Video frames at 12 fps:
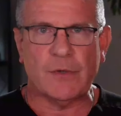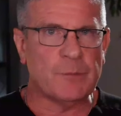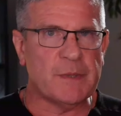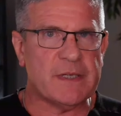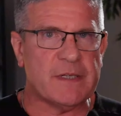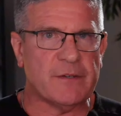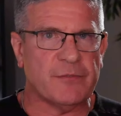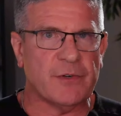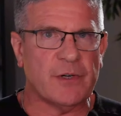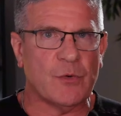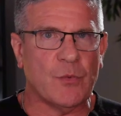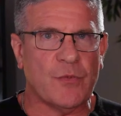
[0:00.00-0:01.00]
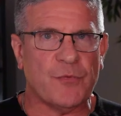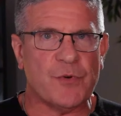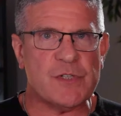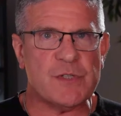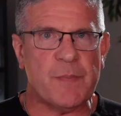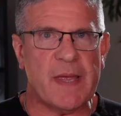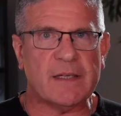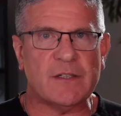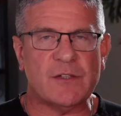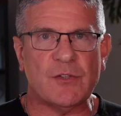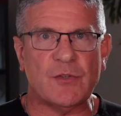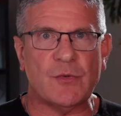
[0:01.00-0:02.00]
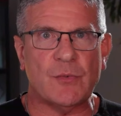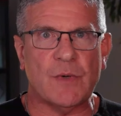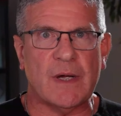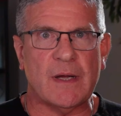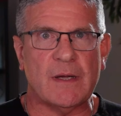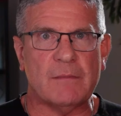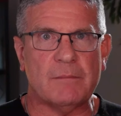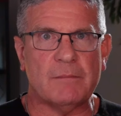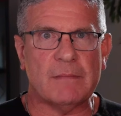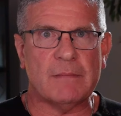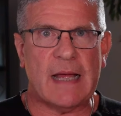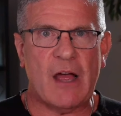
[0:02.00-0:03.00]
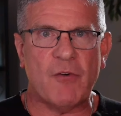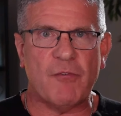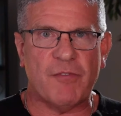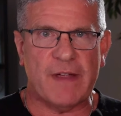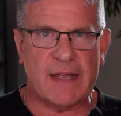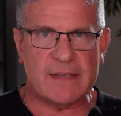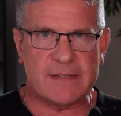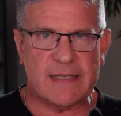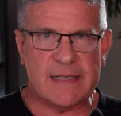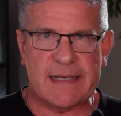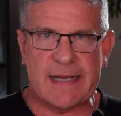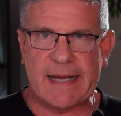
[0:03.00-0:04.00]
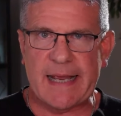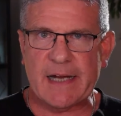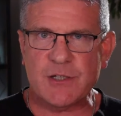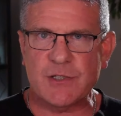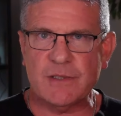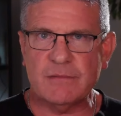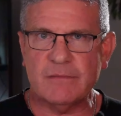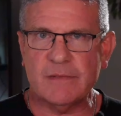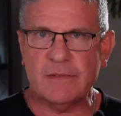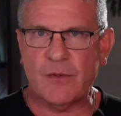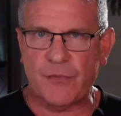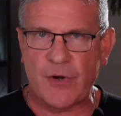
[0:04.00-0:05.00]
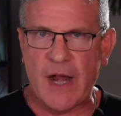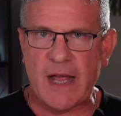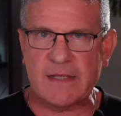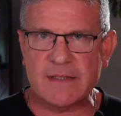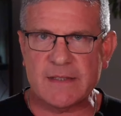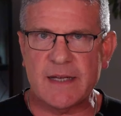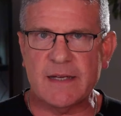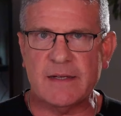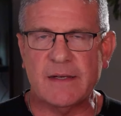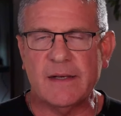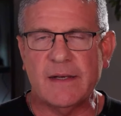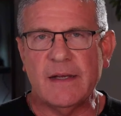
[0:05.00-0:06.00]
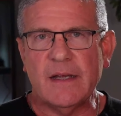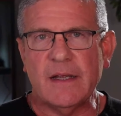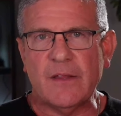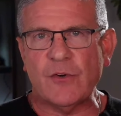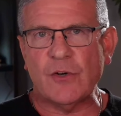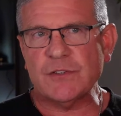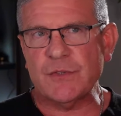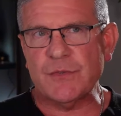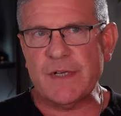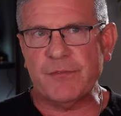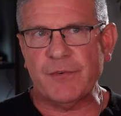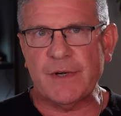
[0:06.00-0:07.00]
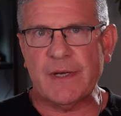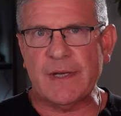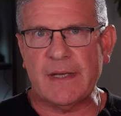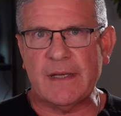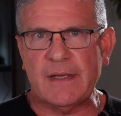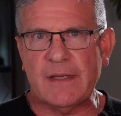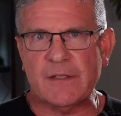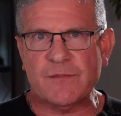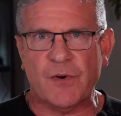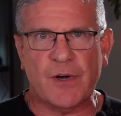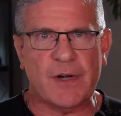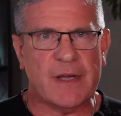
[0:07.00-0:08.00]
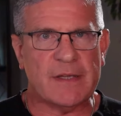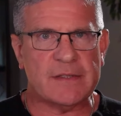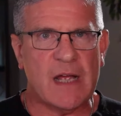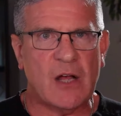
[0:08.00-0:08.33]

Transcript: bit different with respect to how fast they take action, their onset. they're also different as far as how